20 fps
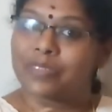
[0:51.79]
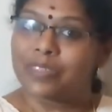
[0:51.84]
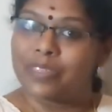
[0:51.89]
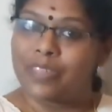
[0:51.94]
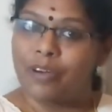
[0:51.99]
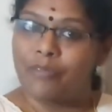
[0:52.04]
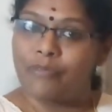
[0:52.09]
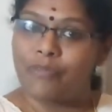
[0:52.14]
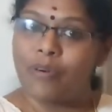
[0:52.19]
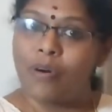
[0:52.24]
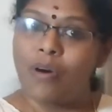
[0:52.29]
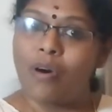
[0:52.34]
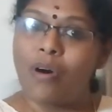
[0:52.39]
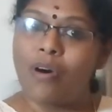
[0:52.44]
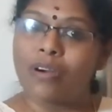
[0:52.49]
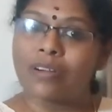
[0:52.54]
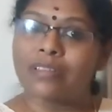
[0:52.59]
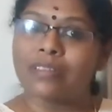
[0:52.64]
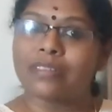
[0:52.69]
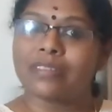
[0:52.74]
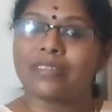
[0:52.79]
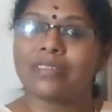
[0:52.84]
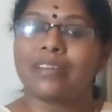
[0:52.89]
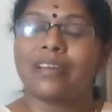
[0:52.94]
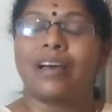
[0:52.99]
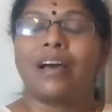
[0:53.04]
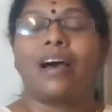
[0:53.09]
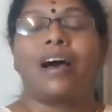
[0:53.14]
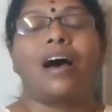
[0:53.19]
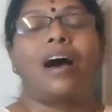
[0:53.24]
The fox
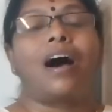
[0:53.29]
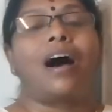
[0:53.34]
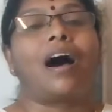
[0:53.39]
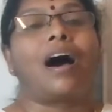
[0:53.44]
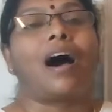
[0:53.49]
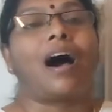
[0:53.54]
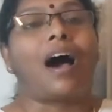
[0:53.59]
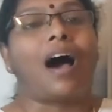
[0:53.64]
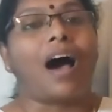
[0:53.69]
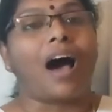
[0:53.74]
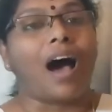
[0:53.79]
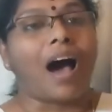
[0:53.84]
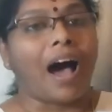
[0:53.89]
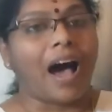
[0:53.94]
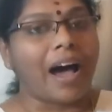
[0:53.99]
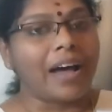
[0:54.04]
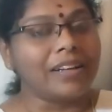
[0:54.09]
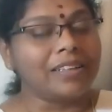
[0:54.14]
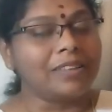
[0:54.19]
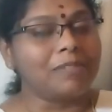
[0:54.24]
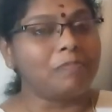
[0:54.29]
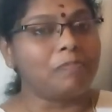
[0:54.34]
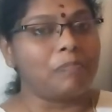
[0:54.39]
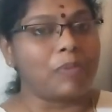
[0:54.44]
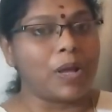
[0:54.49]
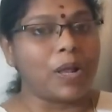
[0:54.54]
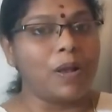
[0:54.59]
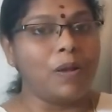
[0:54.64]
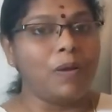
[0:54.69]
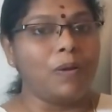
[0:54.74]
and
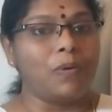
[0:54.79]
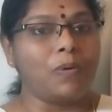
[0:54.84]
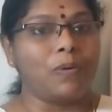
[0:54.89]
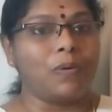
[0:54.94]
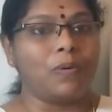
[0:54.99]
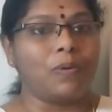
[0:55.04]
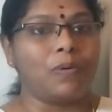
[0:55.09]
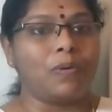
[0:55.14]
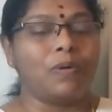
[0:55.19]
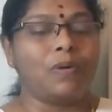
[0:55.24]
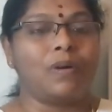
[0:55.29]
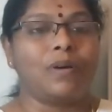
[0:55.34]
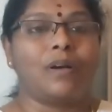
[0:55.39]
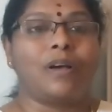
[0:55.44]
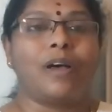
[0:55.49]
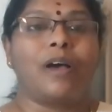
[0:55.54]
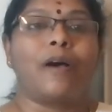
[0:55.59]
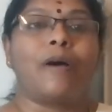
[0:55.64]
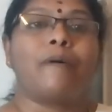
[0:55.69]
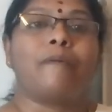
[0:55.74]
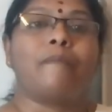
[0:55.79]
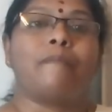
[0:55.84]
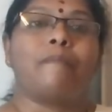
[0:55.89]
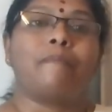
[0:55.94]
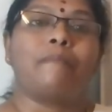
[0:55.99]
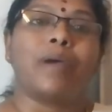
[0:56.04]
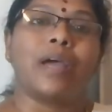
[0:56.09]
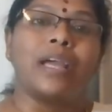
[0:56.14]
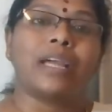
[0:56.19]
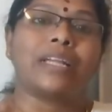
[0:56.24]
Billu
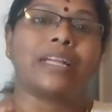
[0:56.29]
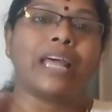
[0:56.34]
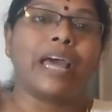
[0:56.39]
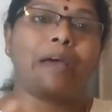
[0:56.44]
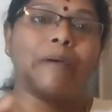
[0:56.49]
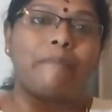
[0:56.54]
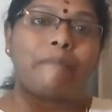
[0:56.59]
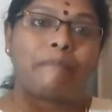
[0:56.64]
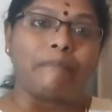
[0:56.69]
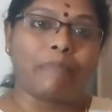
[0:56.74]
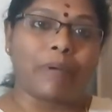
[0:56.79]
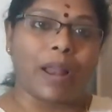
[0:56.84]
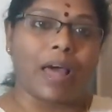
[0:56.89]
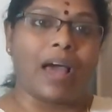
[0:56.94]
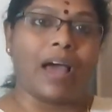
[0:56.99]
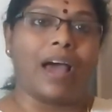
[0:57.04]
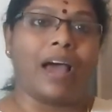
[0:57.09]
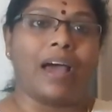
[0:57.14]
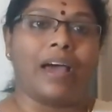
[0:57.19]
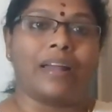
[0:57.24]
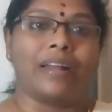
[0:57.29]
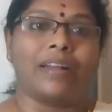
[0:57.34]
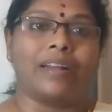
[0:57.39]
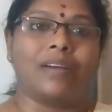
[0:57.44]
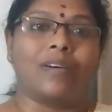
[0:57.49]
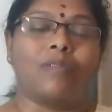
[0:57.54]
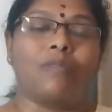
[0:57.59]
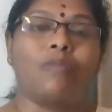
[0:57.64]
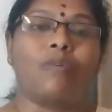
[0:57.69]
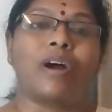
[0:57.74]
made a plan.
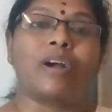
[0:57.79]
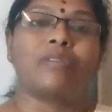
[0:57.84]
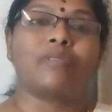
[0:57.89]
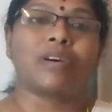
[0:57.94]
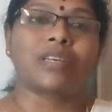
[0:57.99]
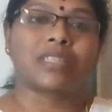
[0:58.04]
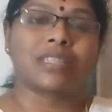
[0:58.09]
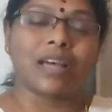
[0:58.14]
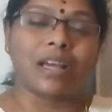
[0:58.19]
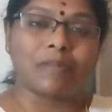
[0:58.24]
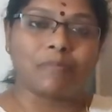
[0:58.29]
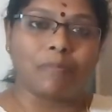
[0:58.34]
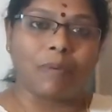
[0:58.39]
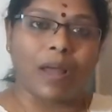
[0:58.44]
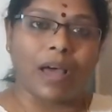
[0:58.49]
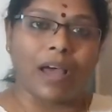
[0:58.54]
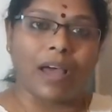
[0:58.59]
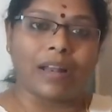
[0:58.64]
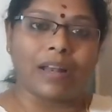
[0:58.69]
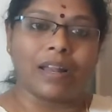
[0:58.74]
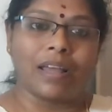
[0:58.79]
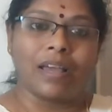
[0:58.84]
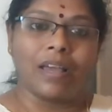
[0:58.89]
What was that plan?